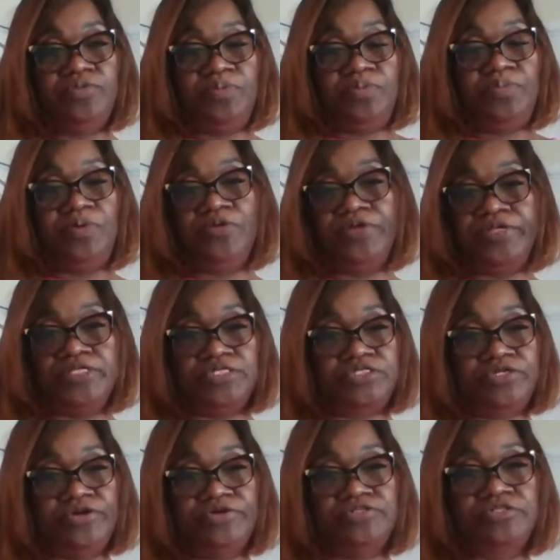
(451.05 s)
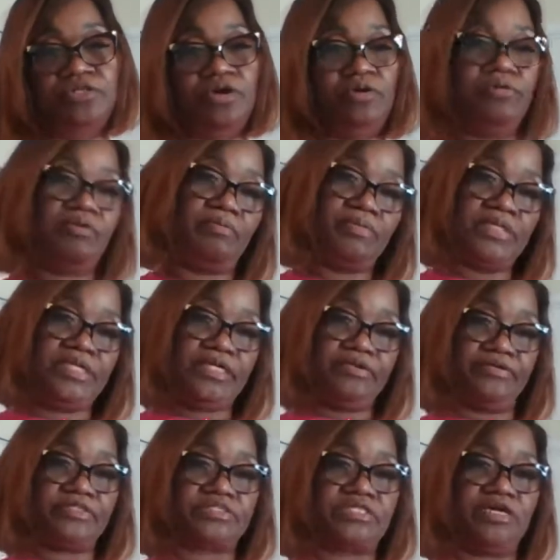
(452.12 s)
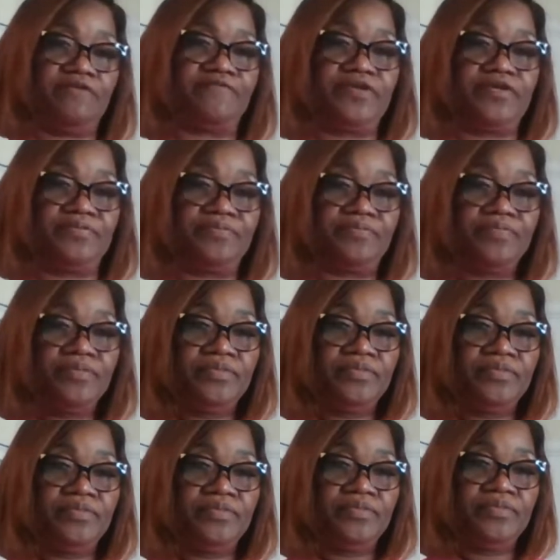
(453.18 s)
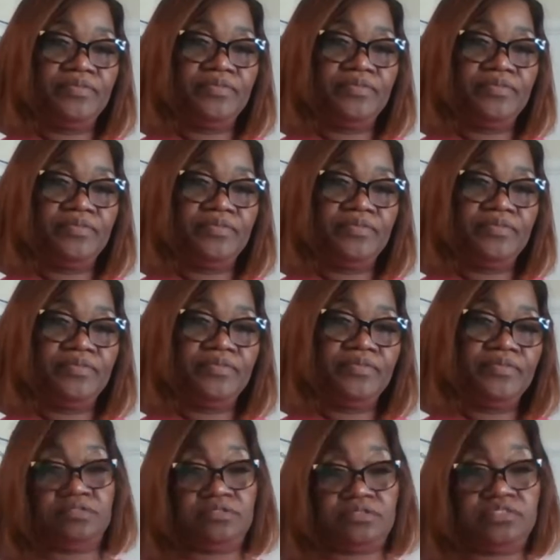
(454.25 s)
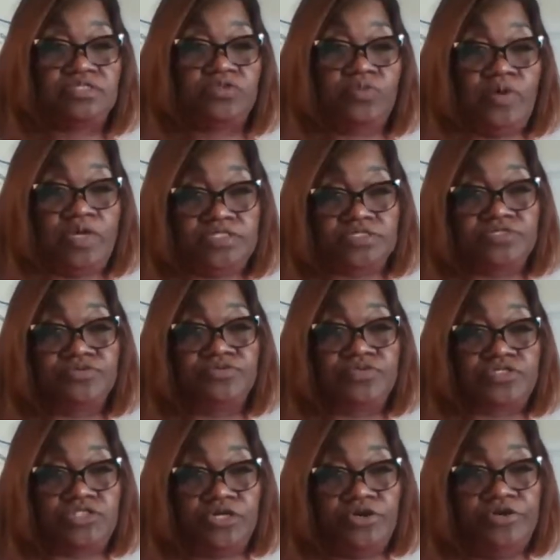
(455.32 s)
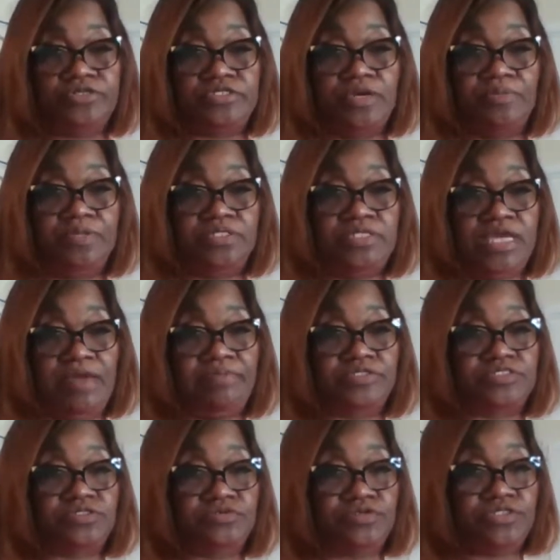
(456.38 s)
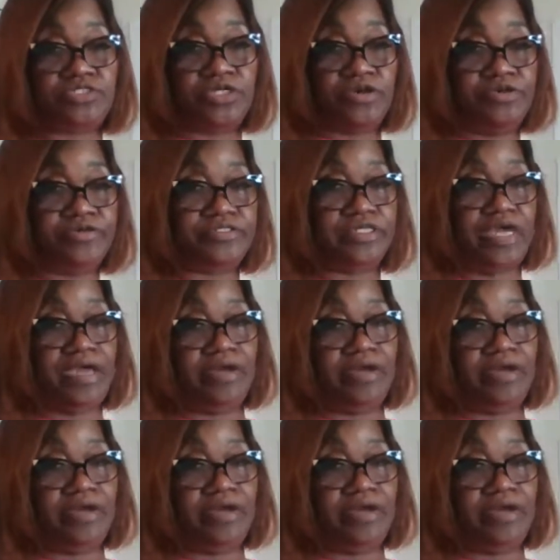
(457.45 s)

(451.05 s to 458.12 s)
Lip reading: We were born in the church, I'm a leader and stuff. And I've been through a lot of situations through the church. I've been damaged through the church.